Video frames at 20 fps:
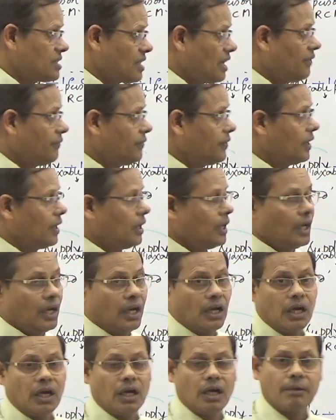of
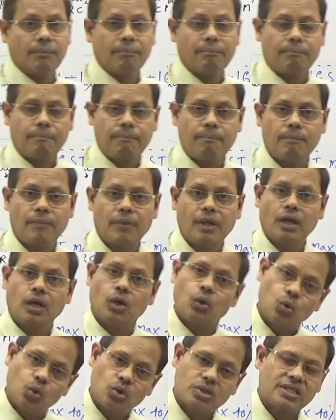
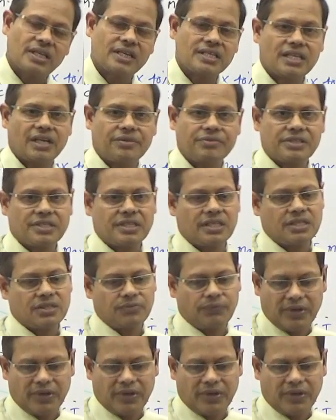goods and services.